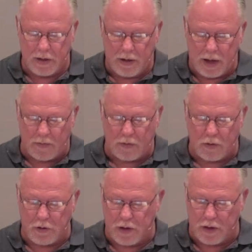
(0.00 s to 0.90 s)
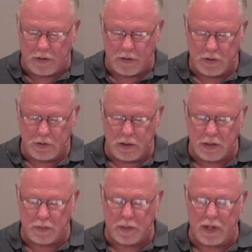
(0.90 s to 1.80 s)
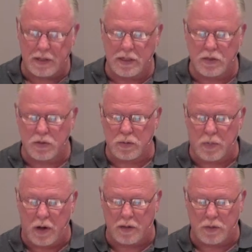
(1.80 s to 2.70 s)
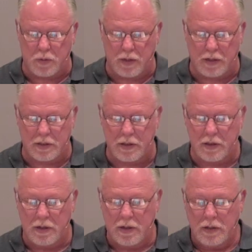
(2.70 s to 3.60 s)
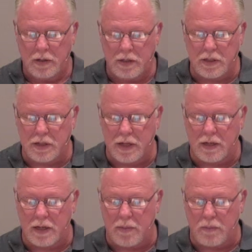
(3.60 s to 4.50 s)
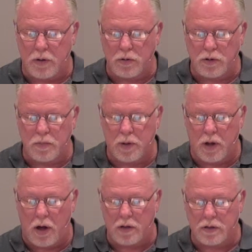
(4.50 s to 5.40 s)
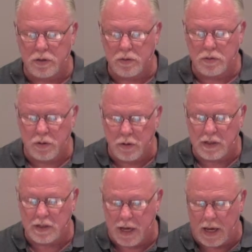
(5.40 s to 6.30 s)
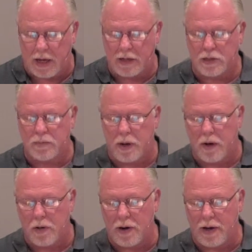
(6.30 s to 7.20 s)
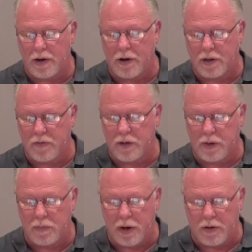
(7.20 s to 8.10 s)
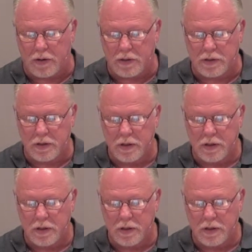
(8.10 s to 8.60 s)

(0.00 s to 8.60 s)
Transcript: after their death. So Jesus begins his response with this. Jesus said to them, "Those who belong to this age marry and are given in marriage,